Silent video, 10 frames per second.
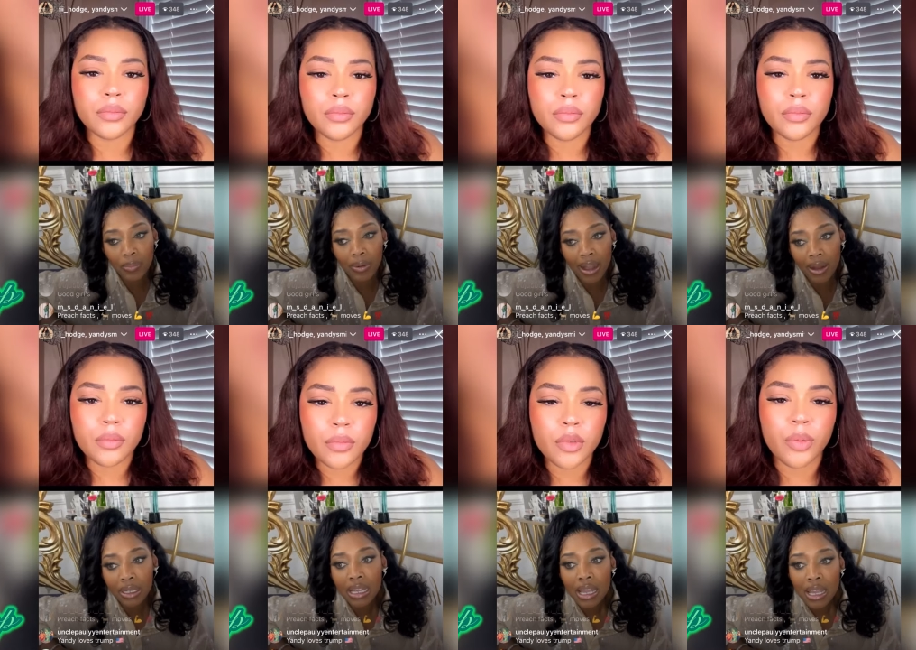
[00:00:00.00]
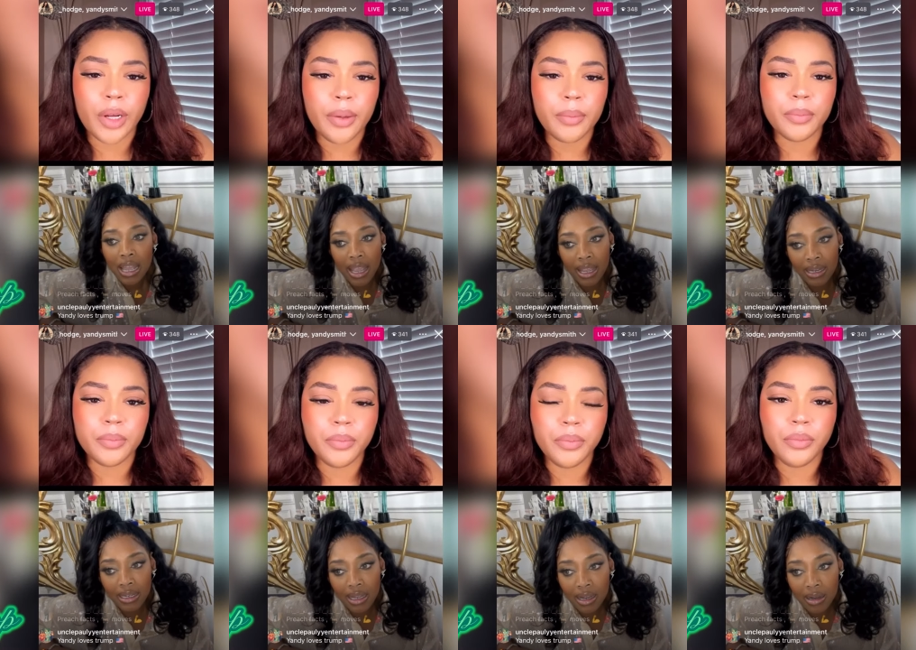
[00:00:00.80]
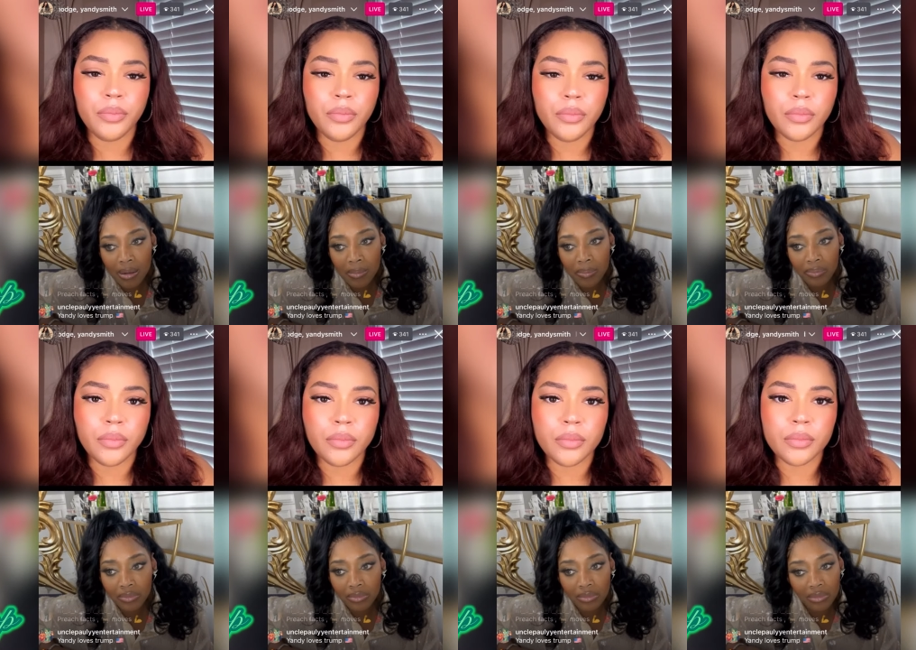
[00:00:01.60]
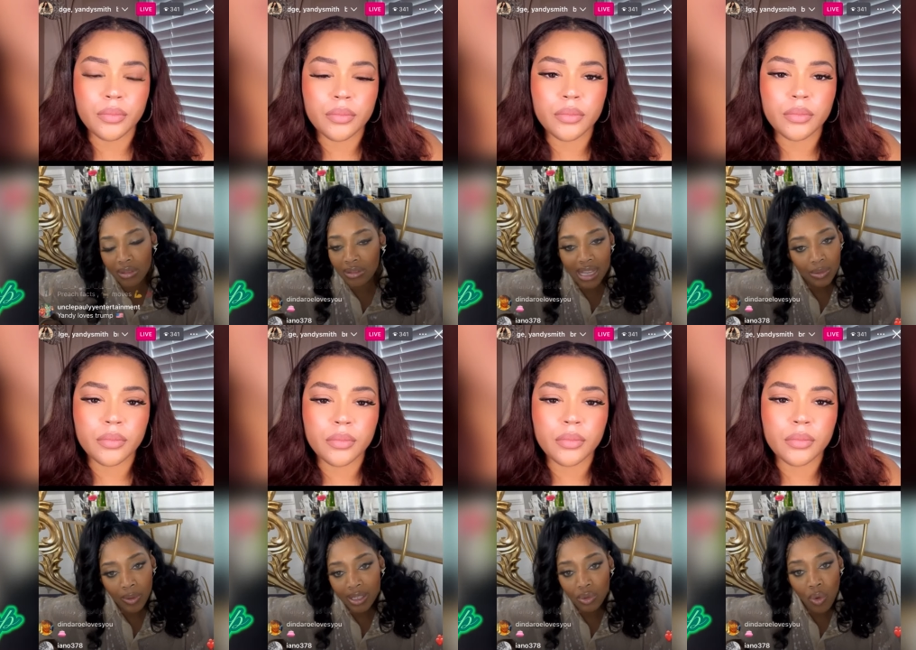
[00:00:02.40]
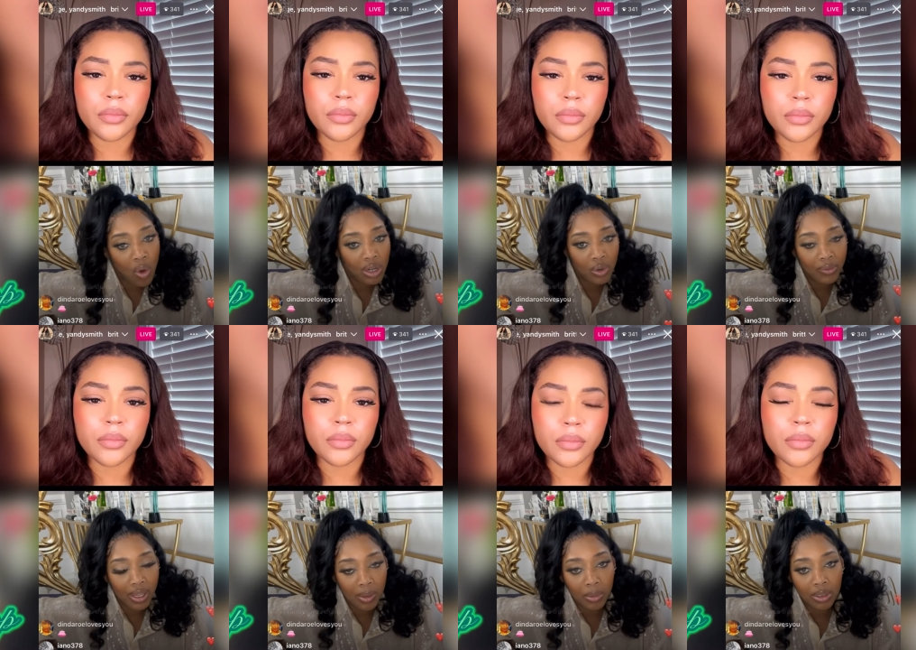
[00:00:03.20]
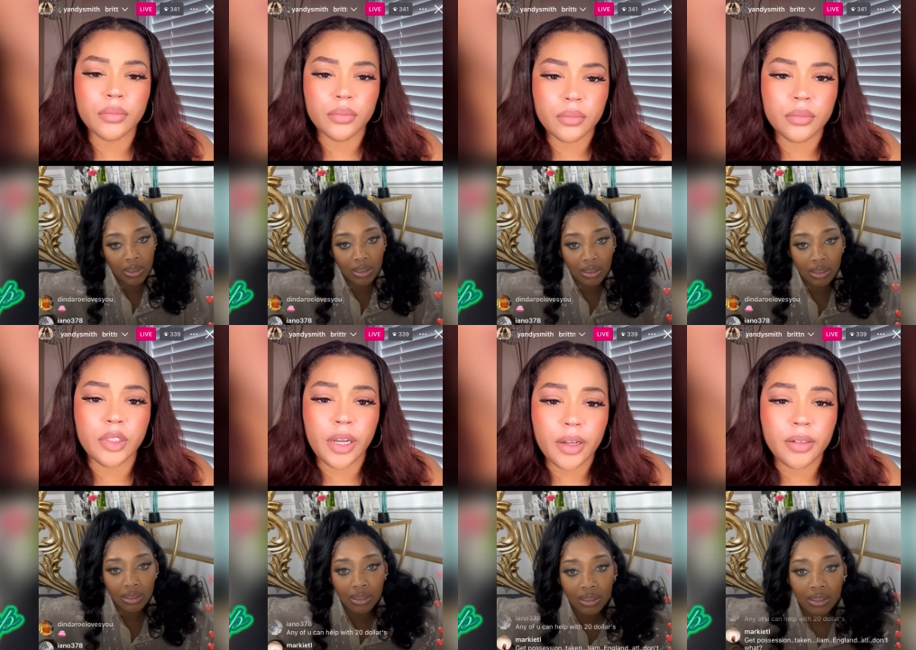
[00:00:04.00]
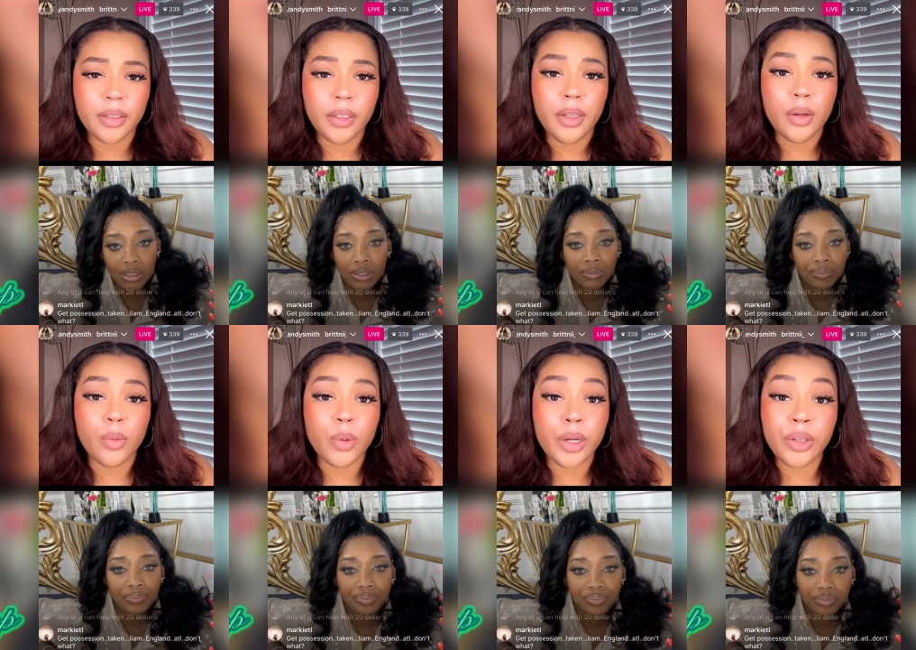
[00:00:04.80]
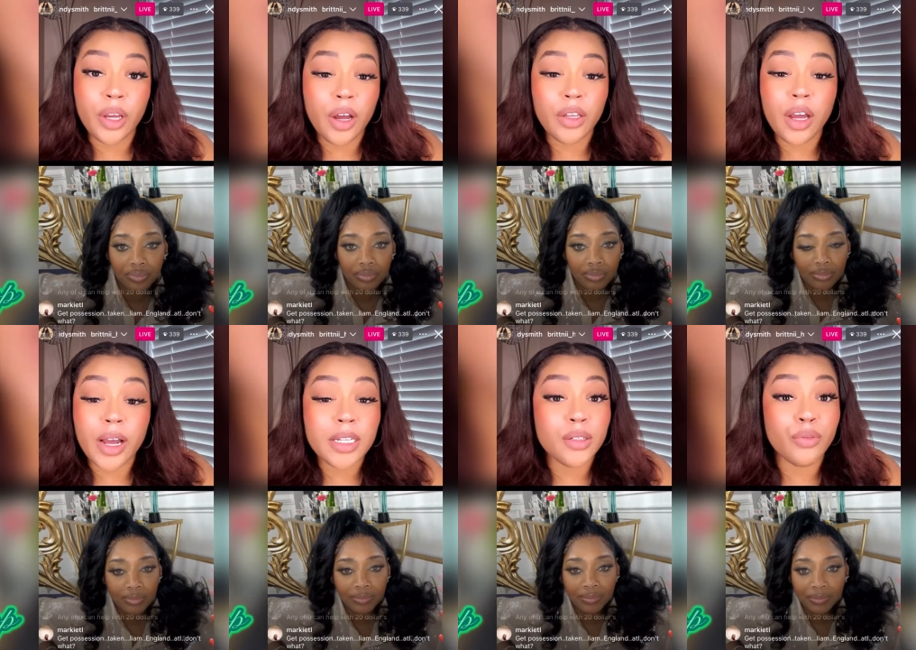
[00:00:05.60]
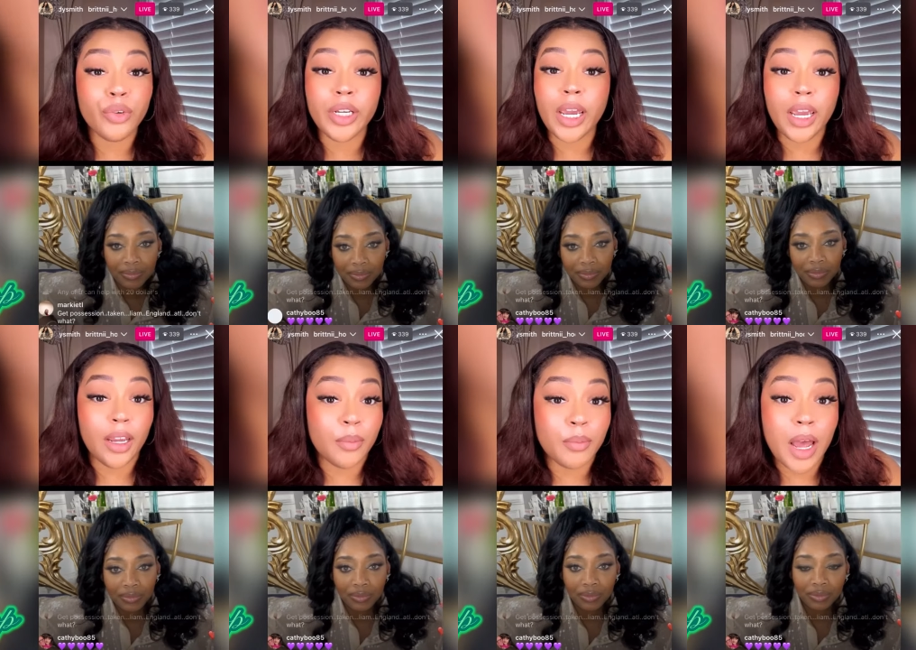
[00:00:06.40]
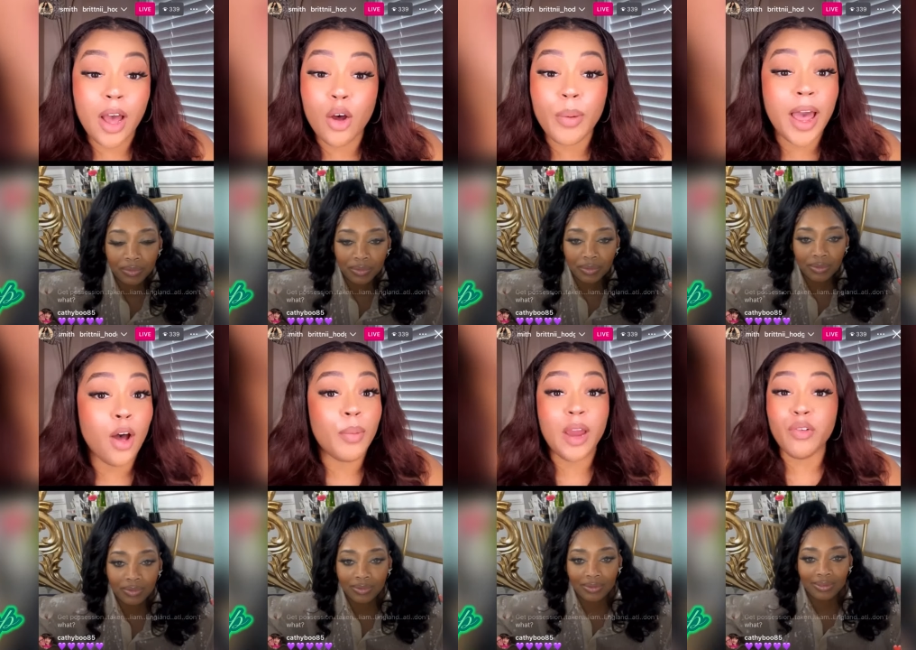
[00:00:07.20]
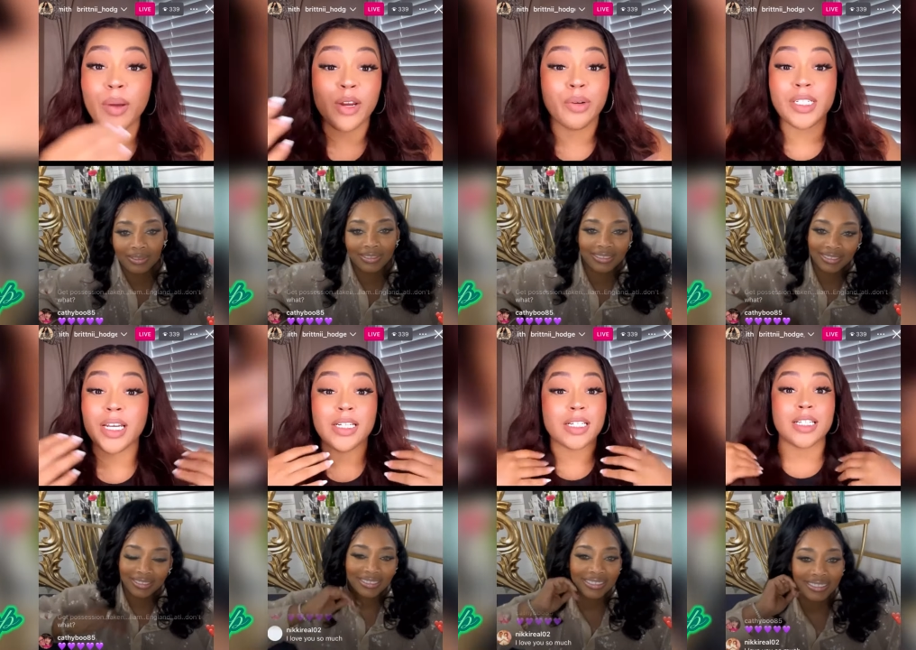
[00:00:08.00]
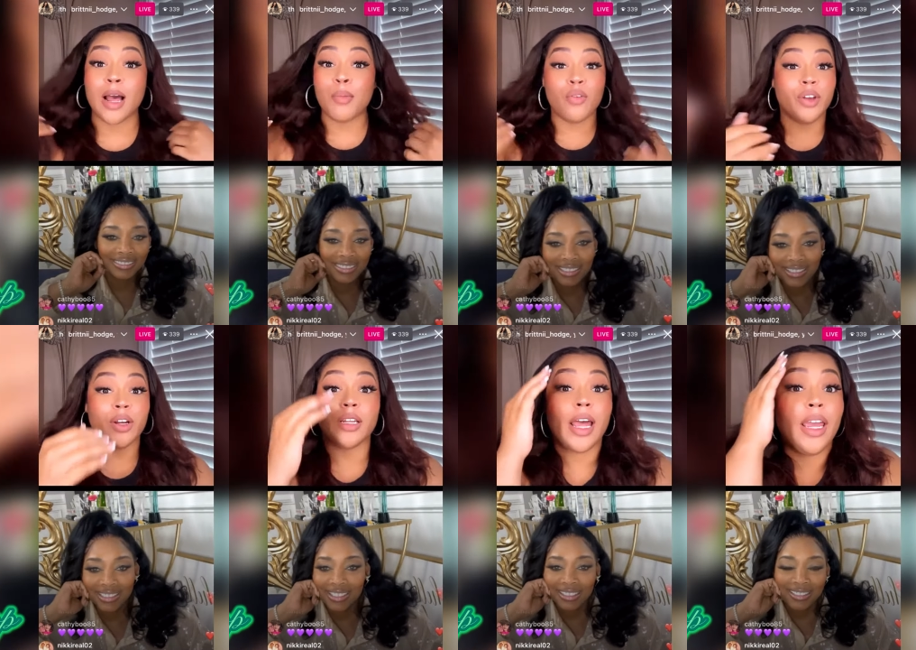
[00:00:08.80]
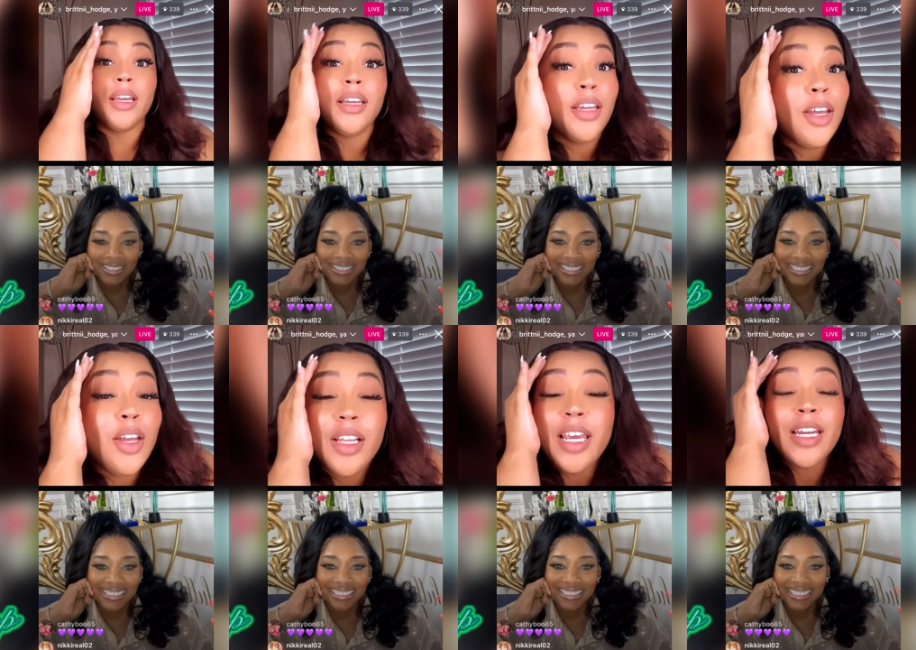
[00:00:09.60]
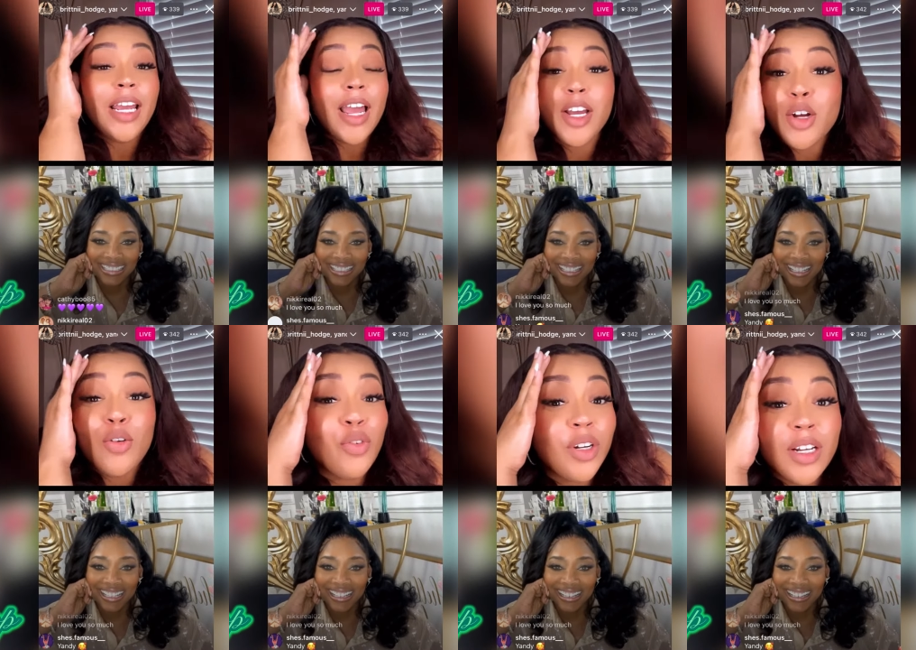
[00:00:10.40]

Speaker 1: proud. Right. And um, that's what I do on and off camera. Yeah.
Speaker 2: Well, y'all, y'all got some free game. I hope I hope everybody retains this because I'm over here like, Yandy, I could go for